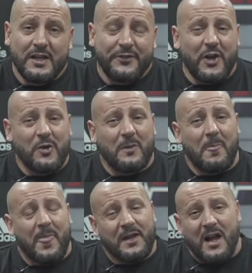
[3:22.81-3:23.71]
So
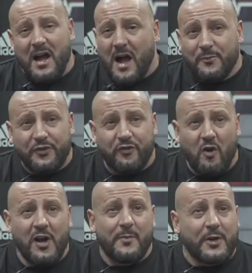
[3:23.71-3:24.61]
I'm
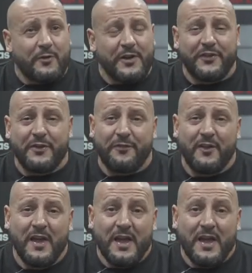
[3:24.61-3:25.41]
strong, I'm aggressive.